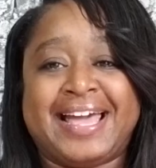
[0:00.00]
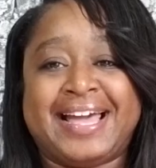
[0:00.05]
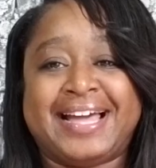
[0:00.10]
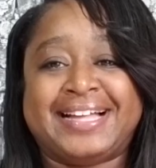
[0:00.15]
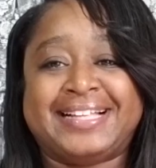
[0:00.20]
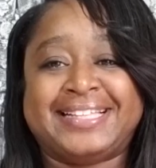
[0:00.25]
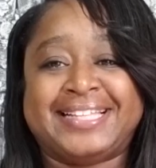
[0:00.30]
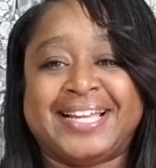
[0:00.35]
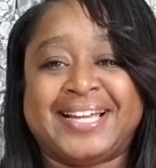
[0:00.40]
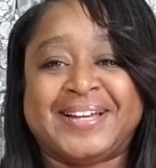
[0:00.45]

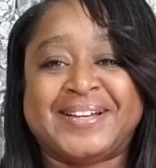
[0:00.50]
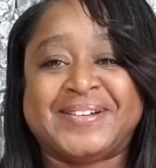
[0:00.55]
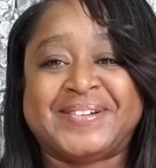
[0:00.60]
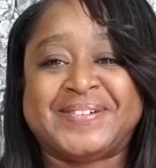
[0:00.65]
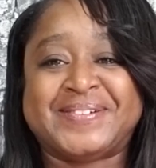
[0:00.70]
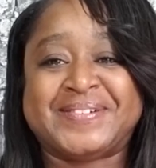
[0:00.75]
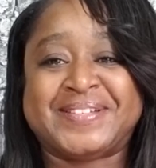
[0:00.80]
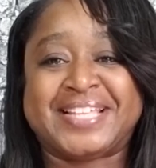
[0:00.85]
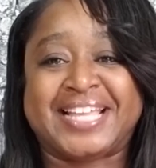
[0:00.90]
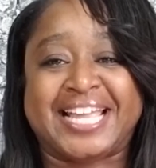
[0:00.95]

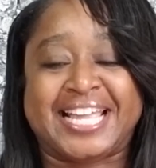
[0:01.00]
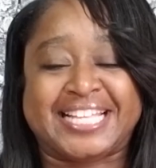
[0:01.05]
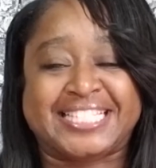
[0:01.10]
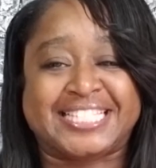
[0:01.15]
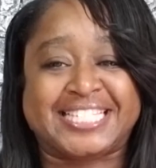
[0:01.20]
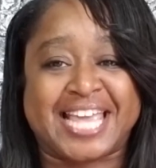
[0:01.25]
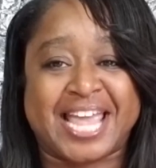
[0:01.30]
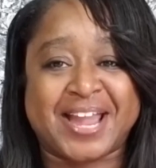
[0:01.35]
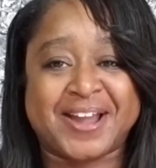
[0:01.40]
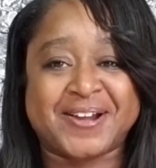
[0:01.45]
Hello,
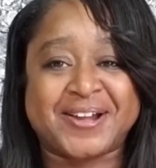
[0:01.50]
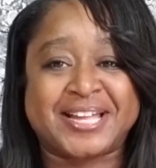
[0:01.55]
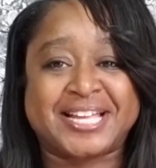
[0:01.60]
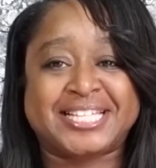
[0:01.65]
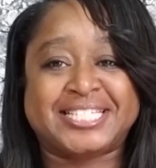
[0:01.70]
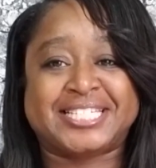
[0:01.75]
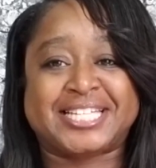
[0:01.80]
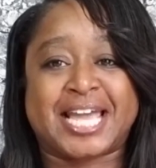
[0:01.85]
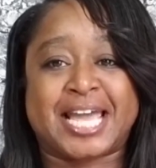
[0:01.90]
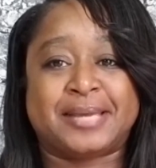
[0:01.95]
it's
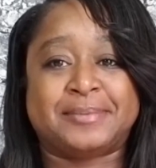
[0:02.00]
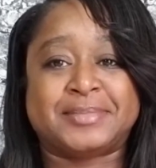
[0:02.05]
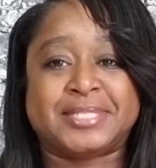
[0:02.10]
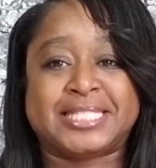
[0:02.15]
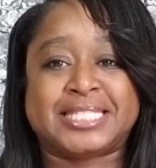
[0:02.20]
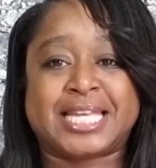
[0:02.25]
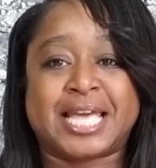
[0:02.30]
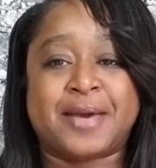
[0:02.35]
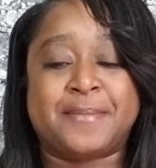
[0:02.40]
Erica James